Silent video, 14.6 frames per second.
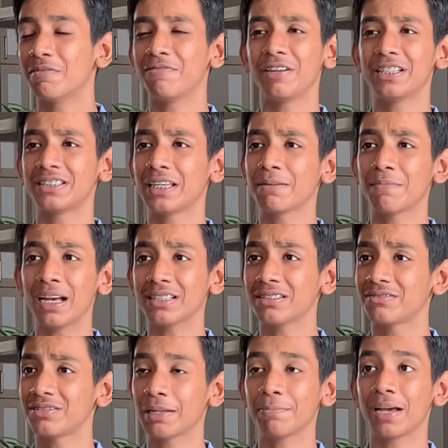facing massive
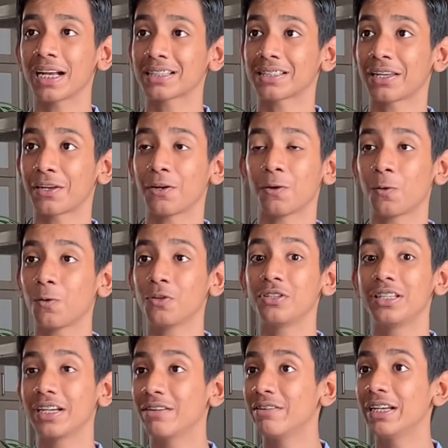setbacks like your whole
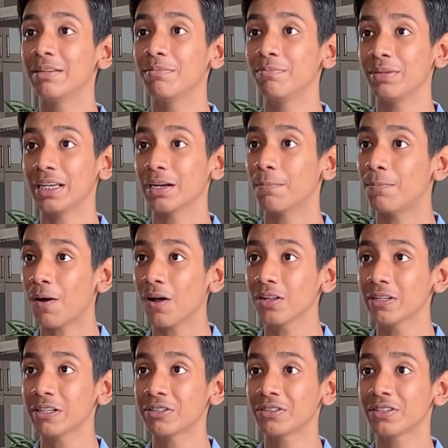degree being
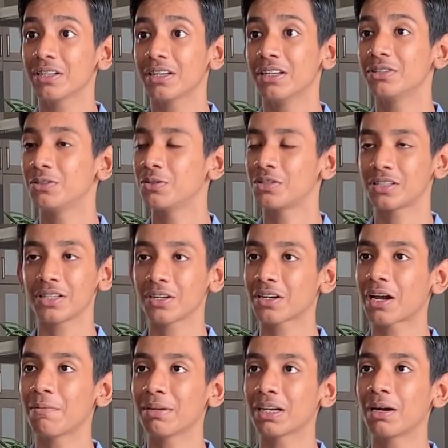abolished to still
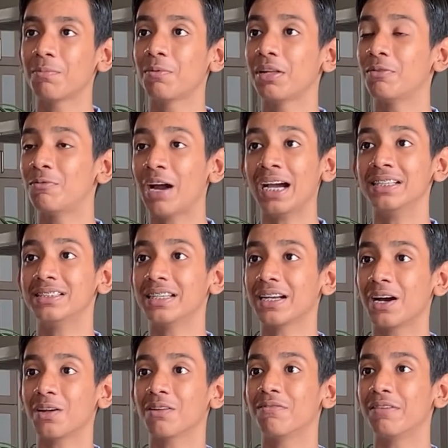coming up and rising
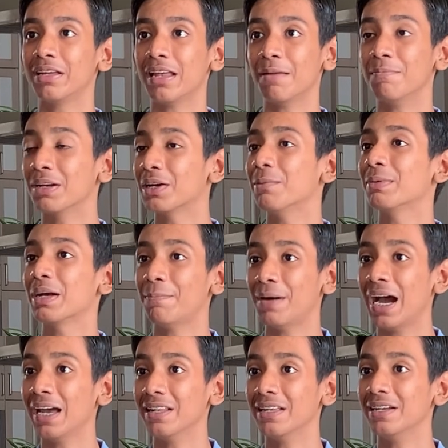out of it and becoming a
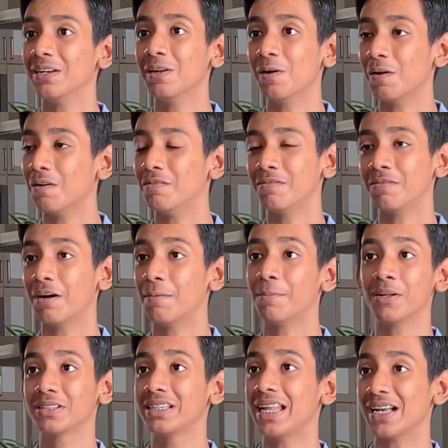pilot of a
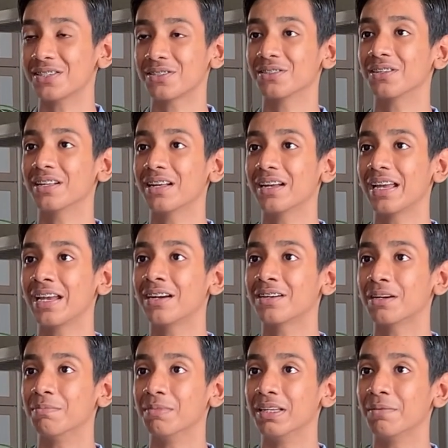multinational air
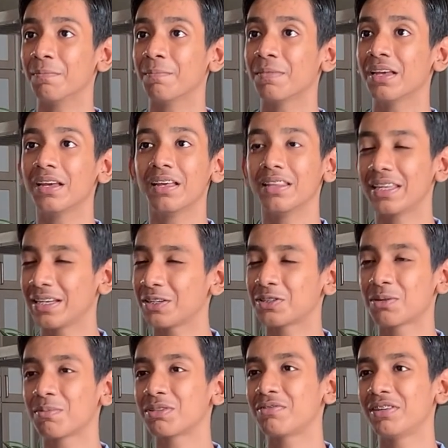company. Thank you so
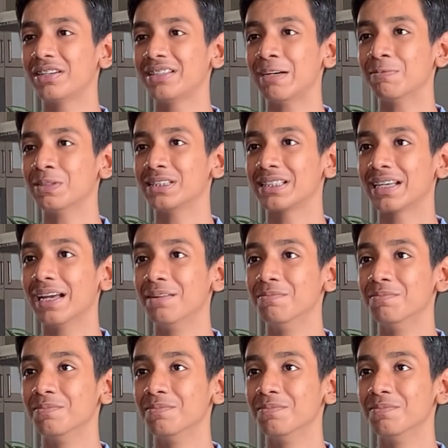much for your time once again.